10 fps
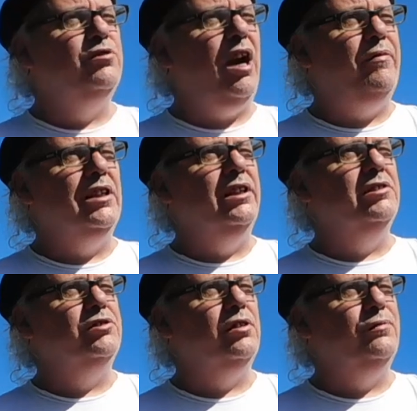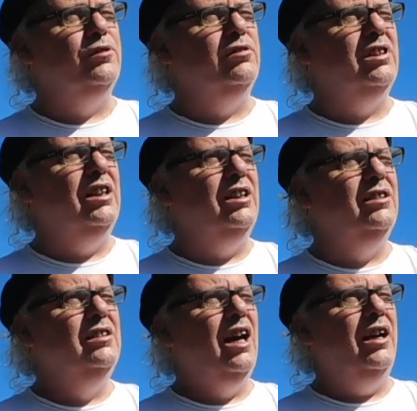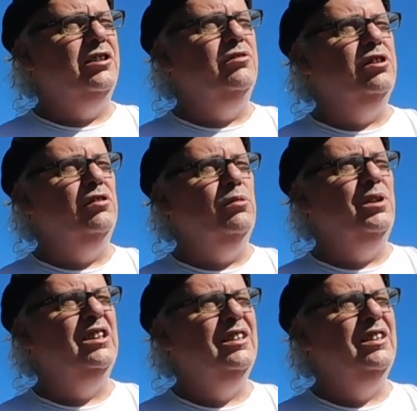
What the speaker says: Graphic Literature for on YouTube,